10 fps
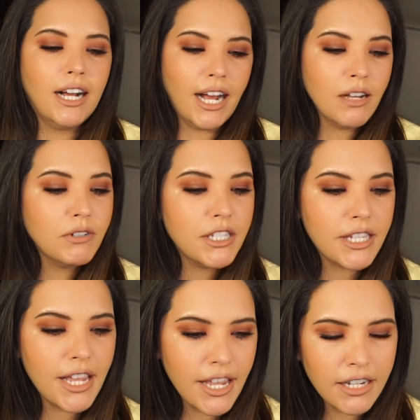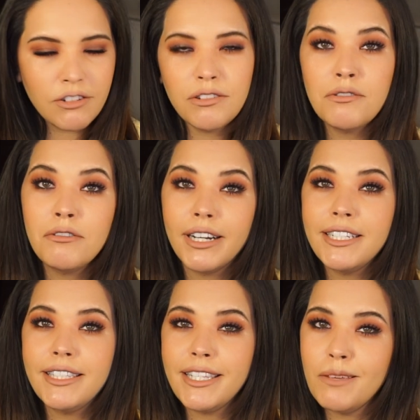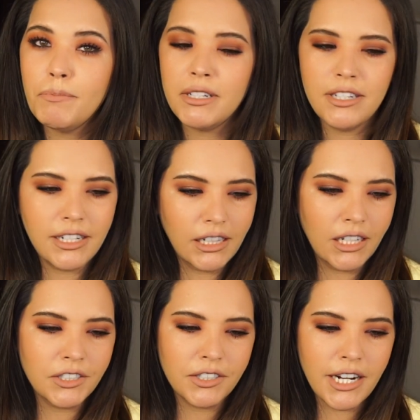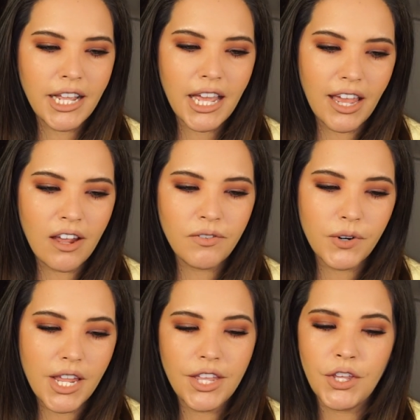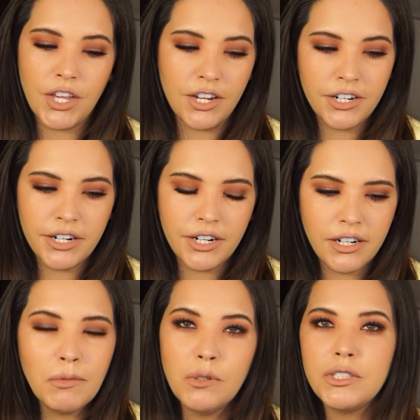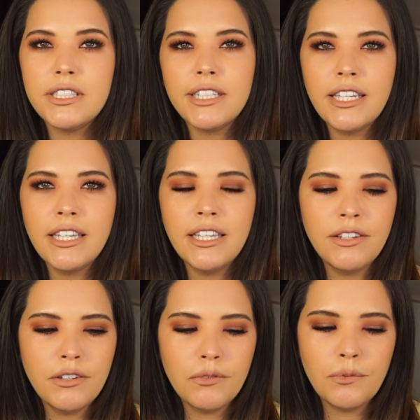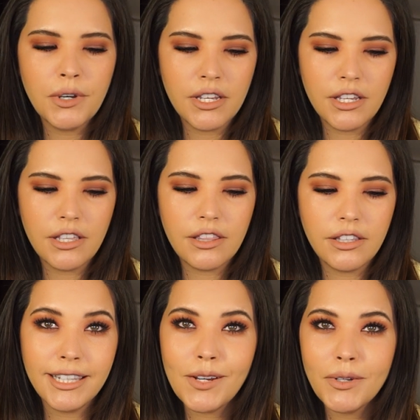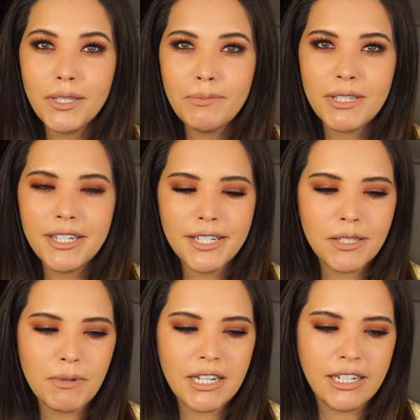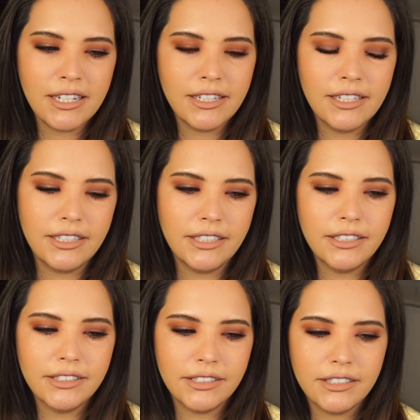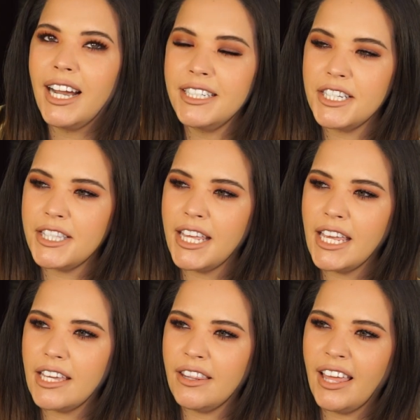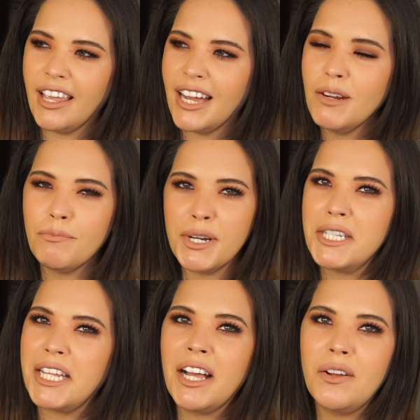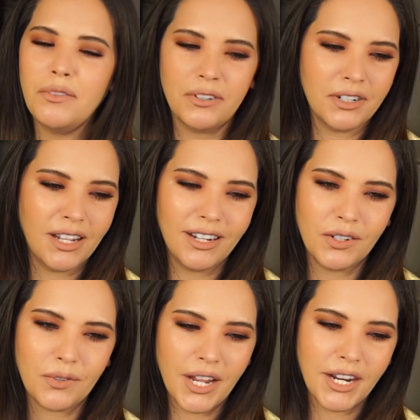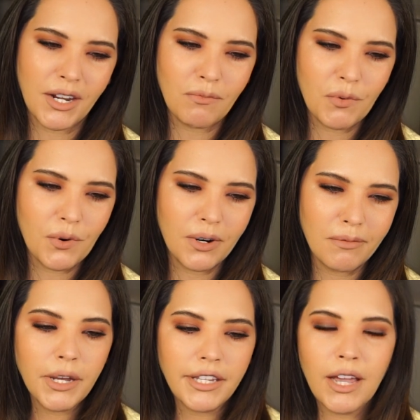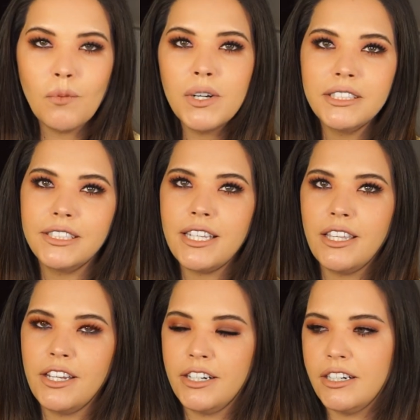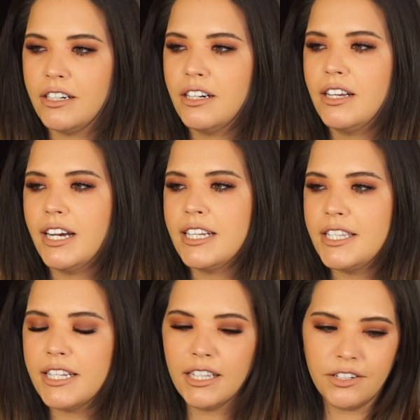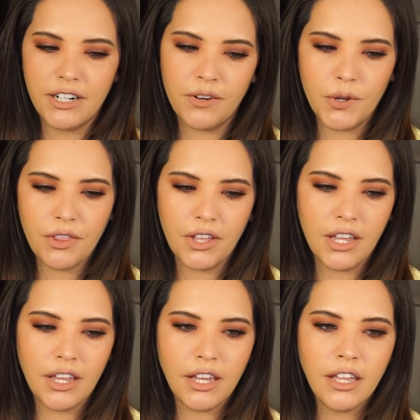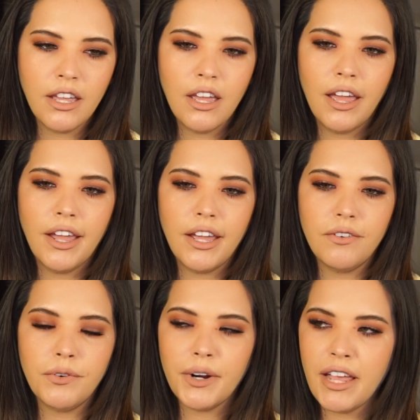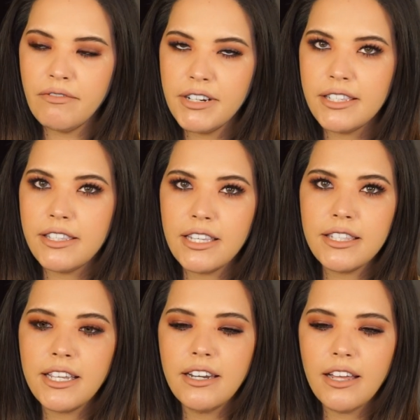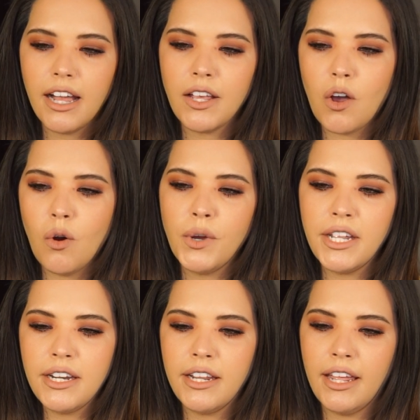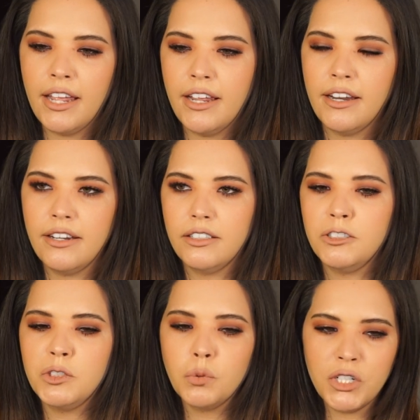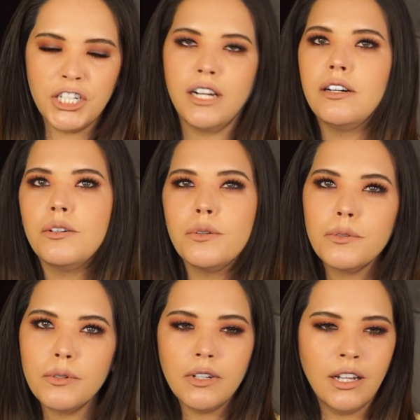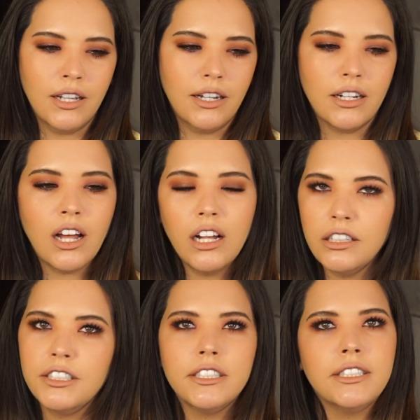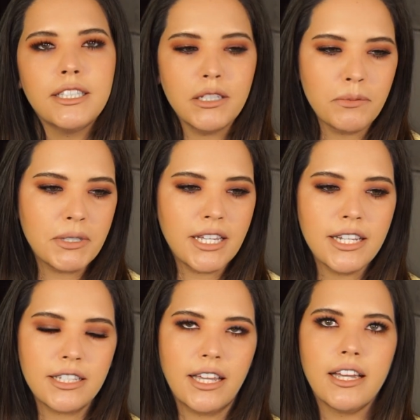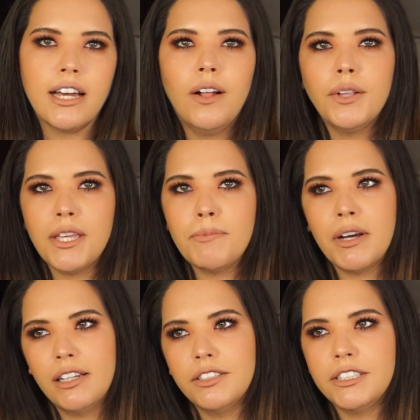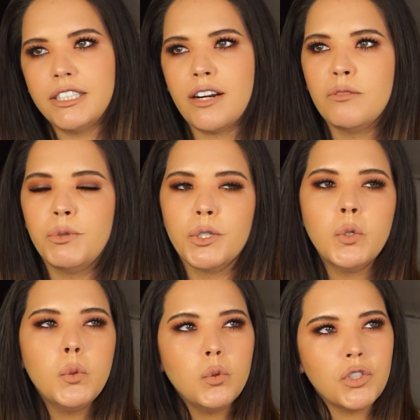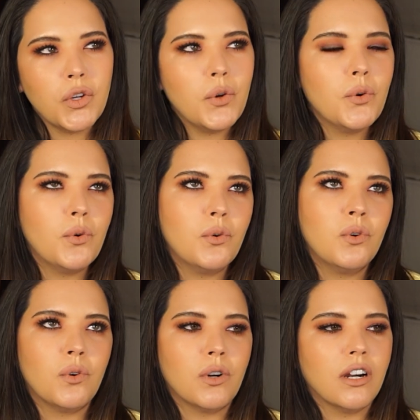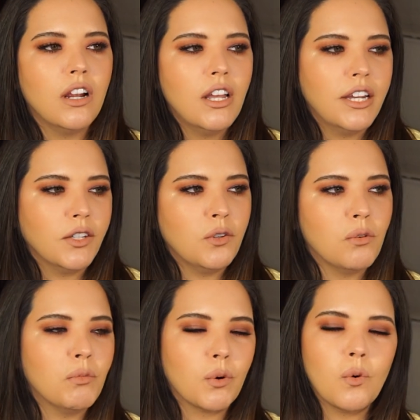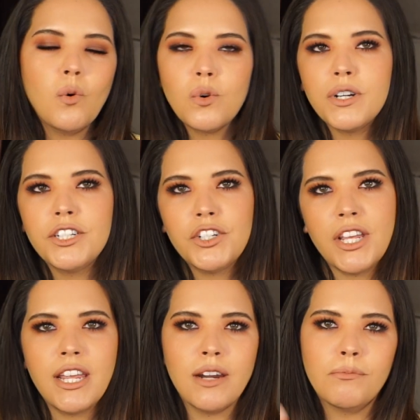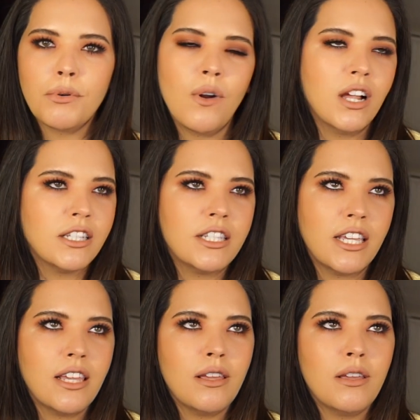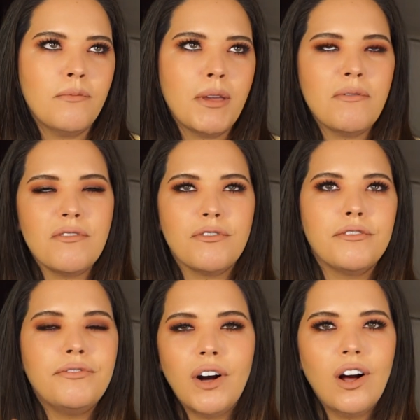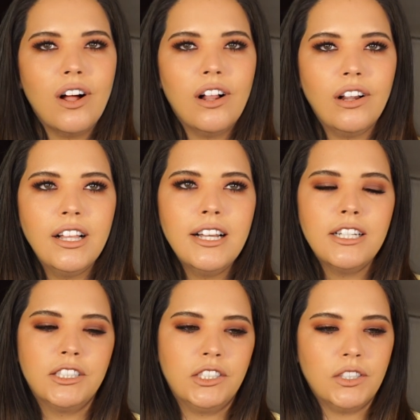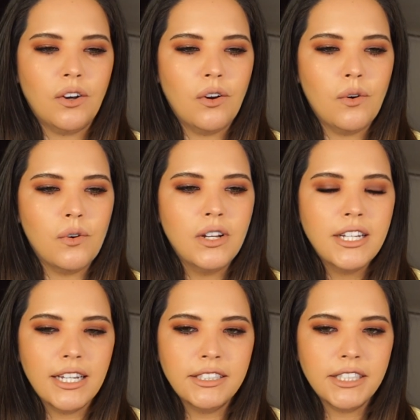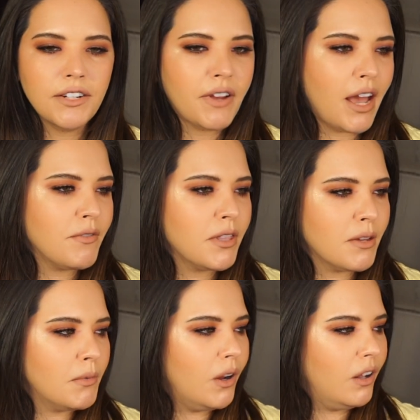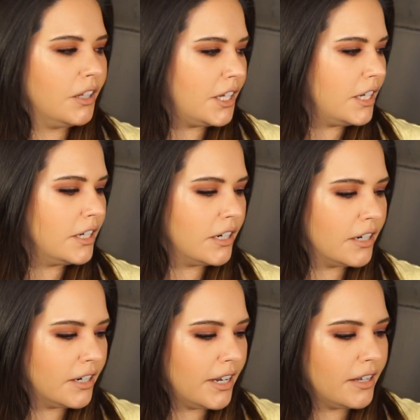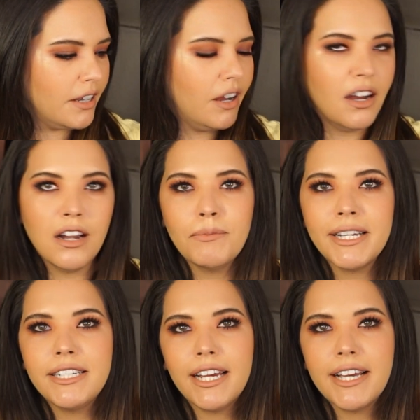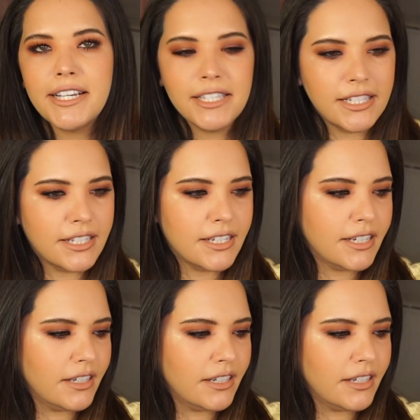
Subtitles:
I would say I do a deep decluttering every year, mostly with liquid lipsticks because I just think they kind of break down. They're not great anymore. But yeah, once a year, I declutter everything. For every season, I go in and switch out colors and lipsticks. Like, I'll keep colors that are more cool toned or, you know, more orangey and bronzy, maybe for fall. So instead of having them all here on my desk